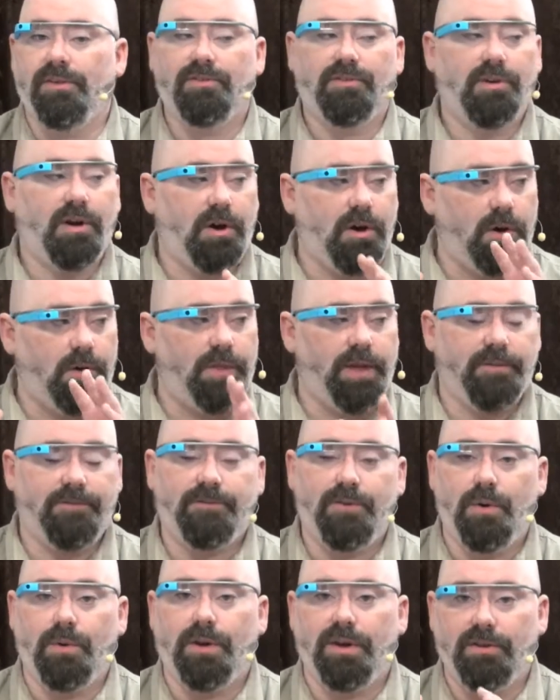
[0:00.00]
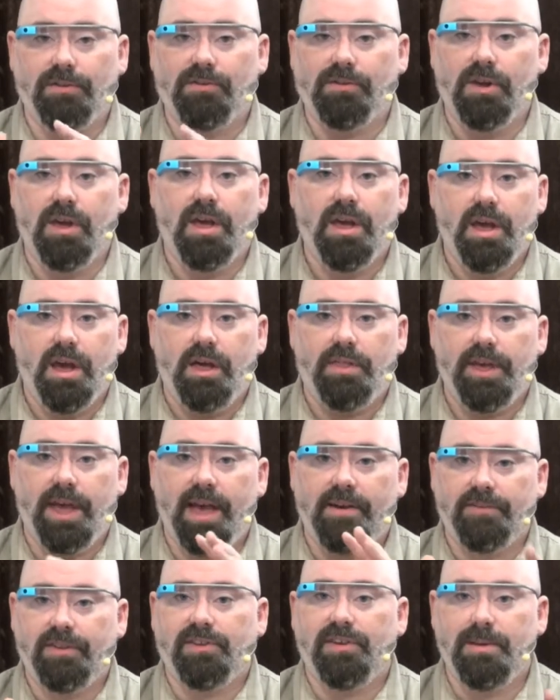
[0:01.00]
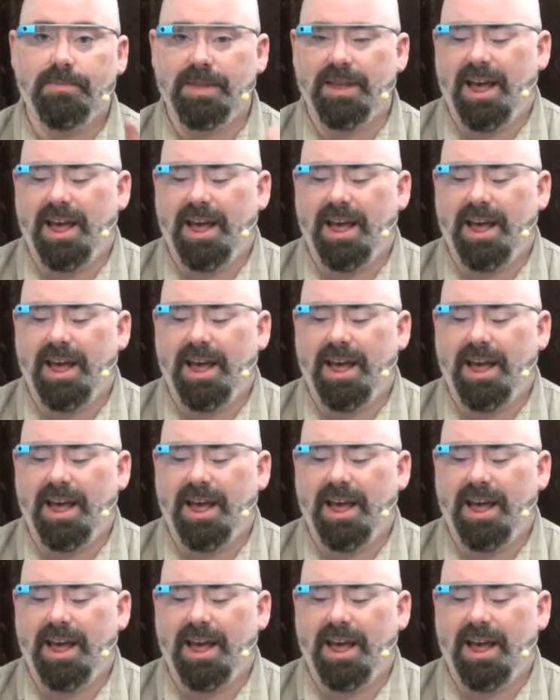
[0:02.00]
So they focus. They have a team